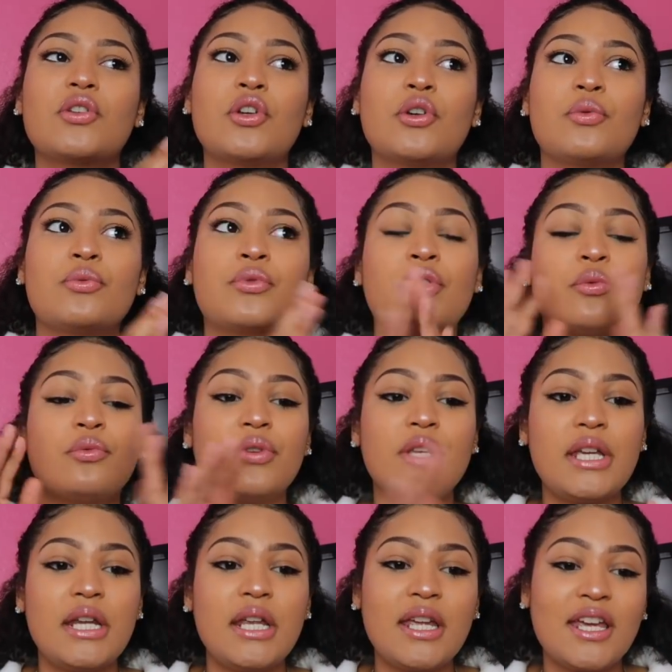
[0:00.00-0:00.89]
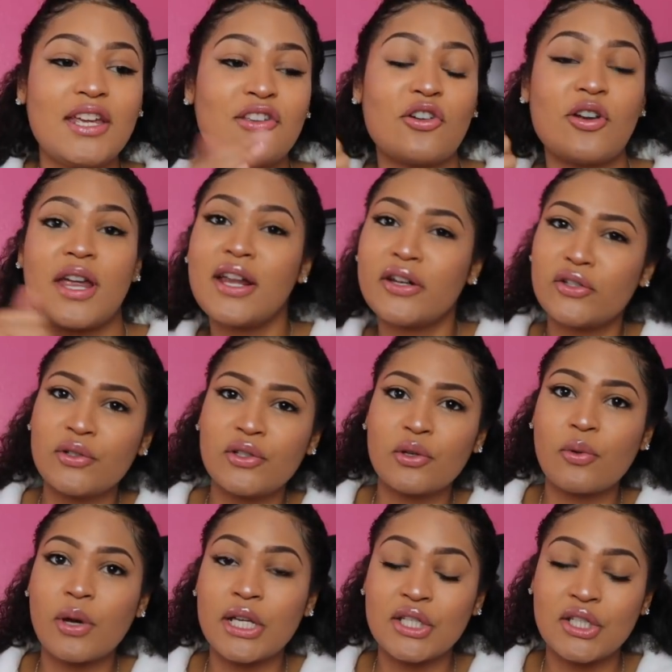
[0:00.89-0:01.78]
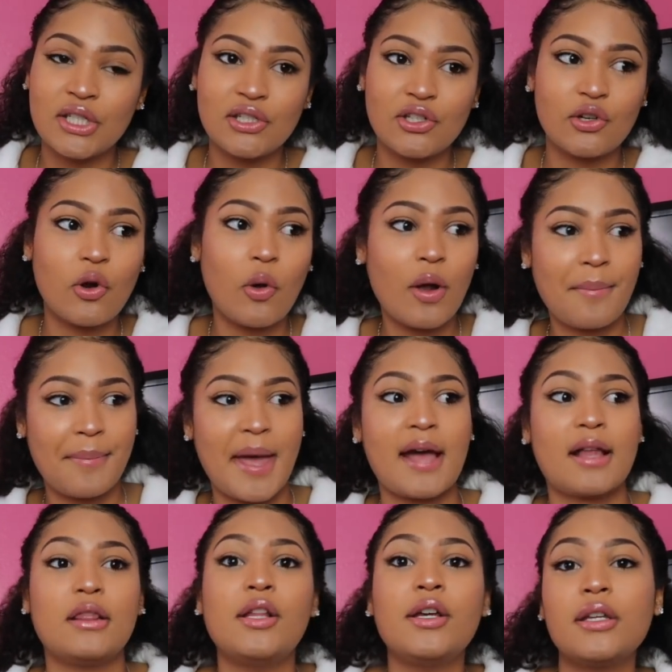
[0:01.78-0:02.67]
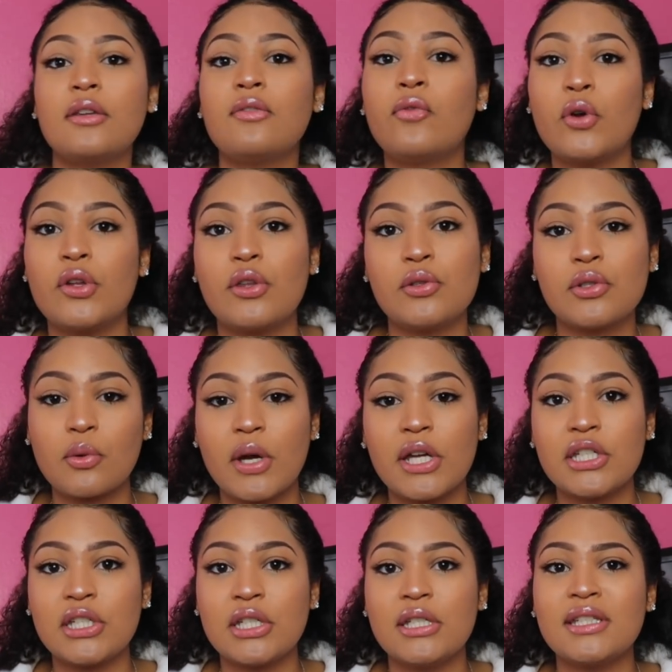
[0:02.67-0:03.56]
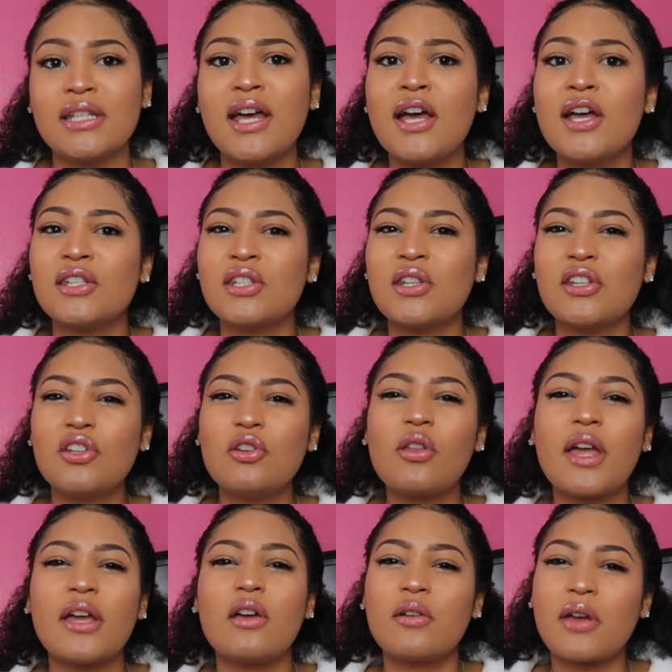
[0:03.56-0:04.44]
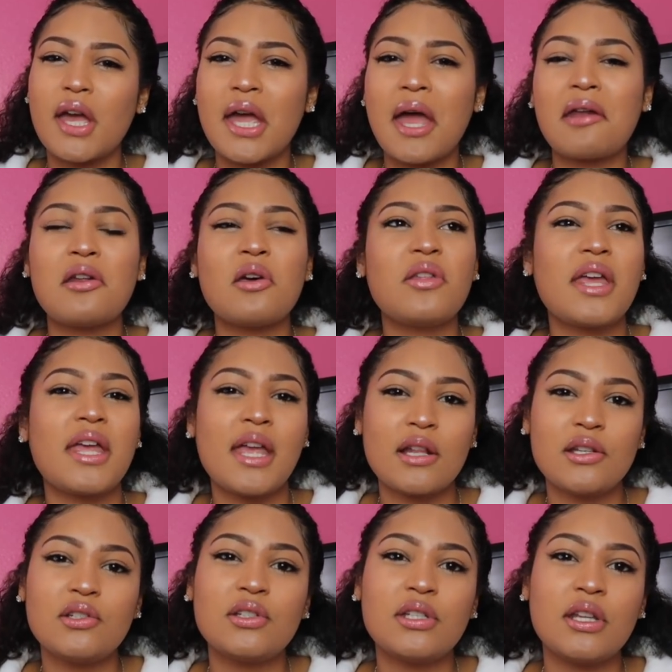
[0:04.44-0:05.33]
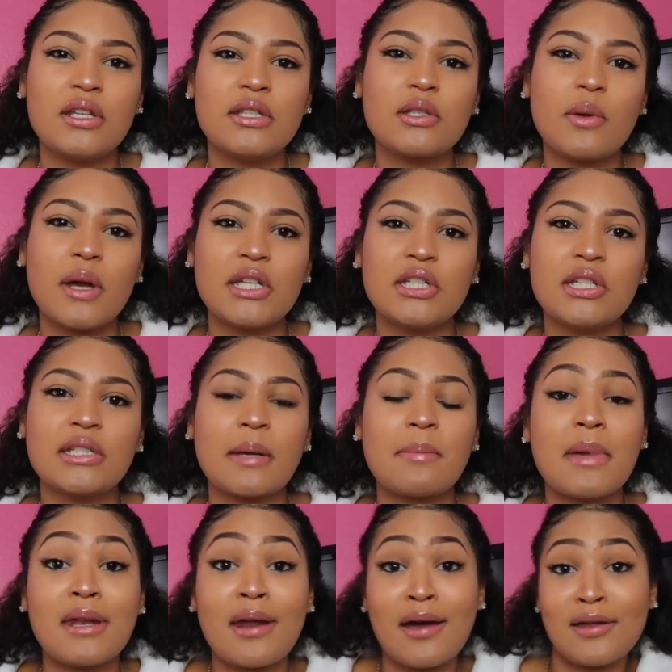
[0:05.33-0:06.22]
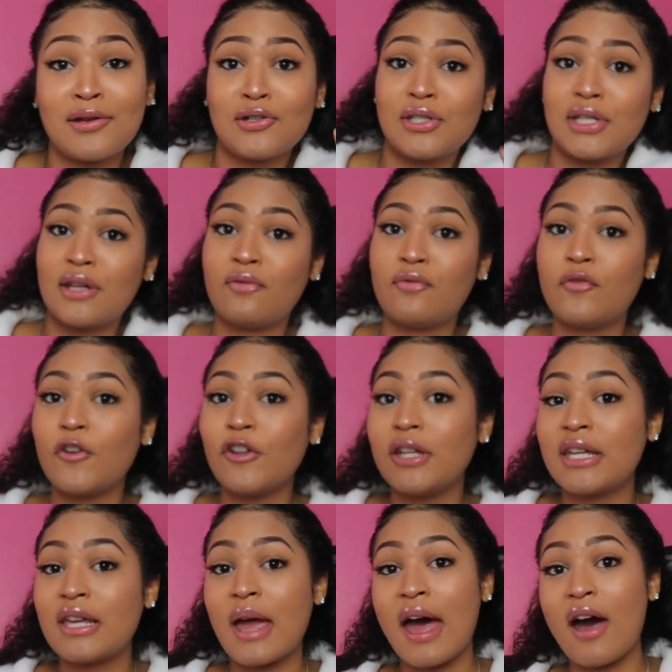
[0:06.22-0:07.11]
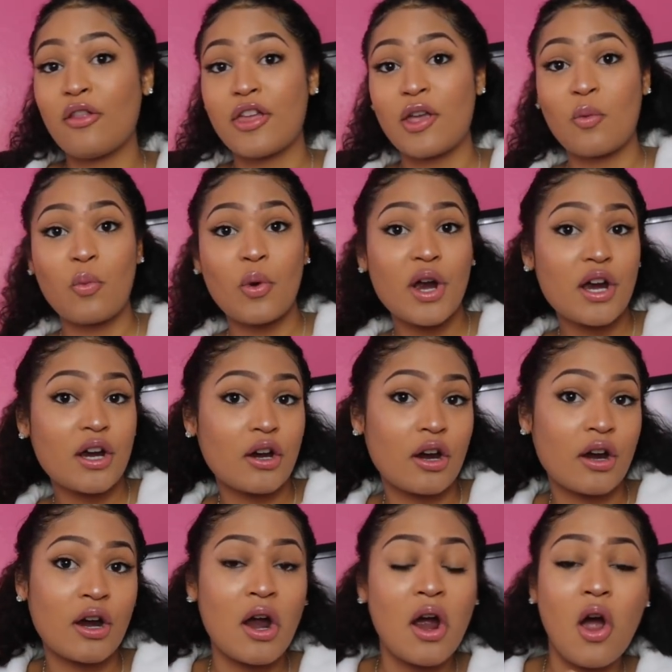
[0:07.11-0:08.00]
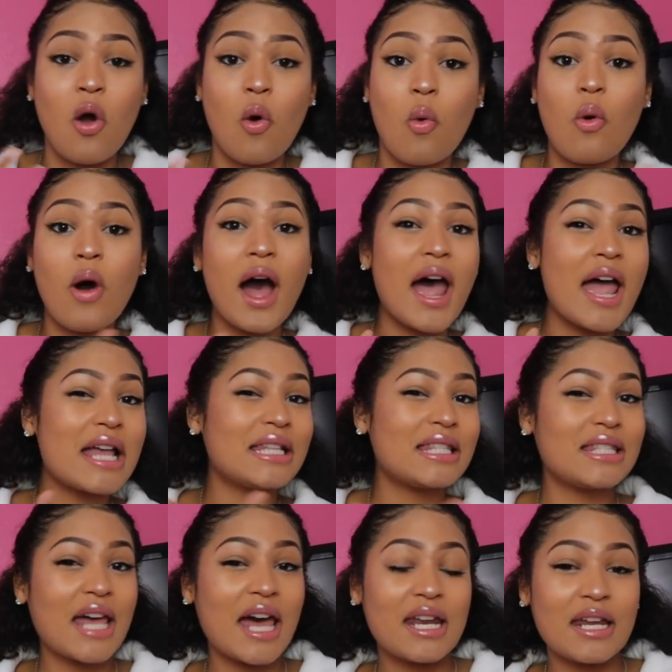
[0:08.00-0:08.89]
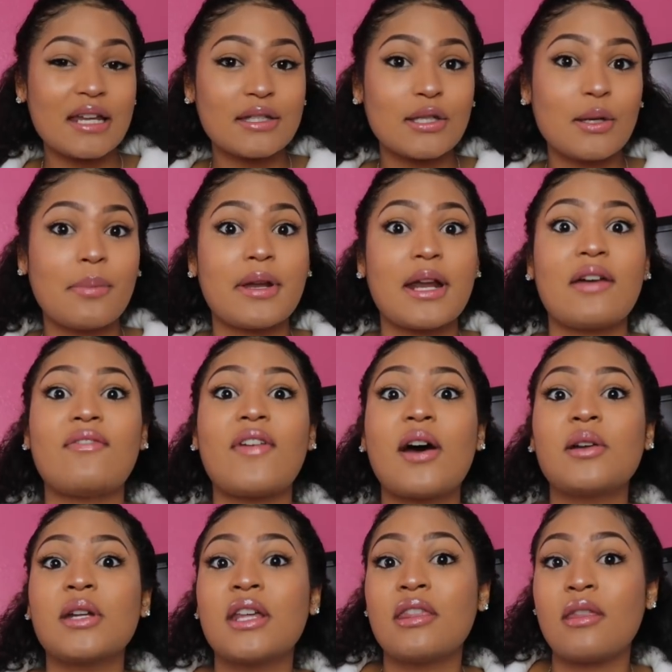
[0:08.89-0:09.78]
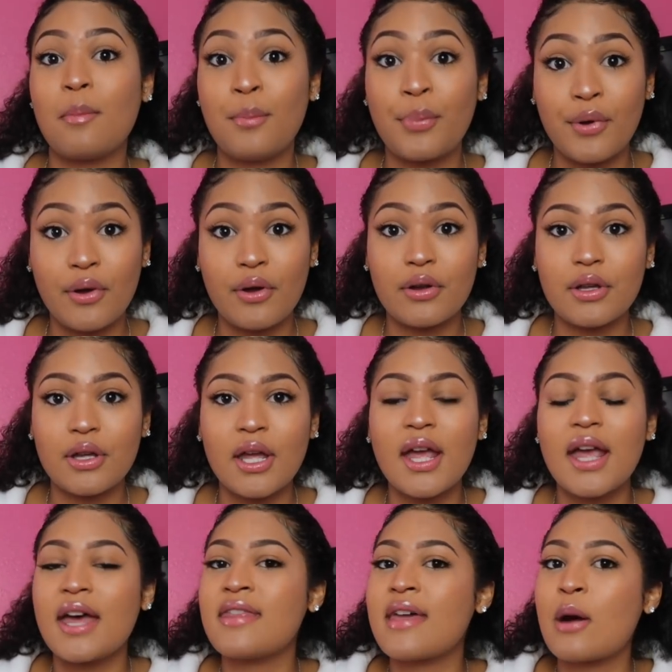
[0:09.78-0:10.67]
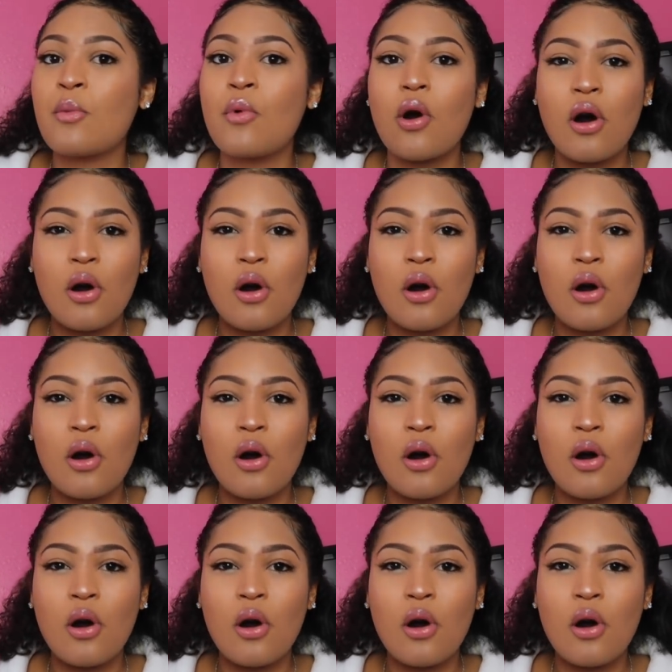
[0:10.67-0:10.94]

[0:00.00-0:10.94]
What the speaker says: you're reading and you're answering the questions, you're going back looking for those questions. So then you're like, okay, I know the answers to these questions. I may not understand fully how they work or why it's that answer, but I found it in the book. And that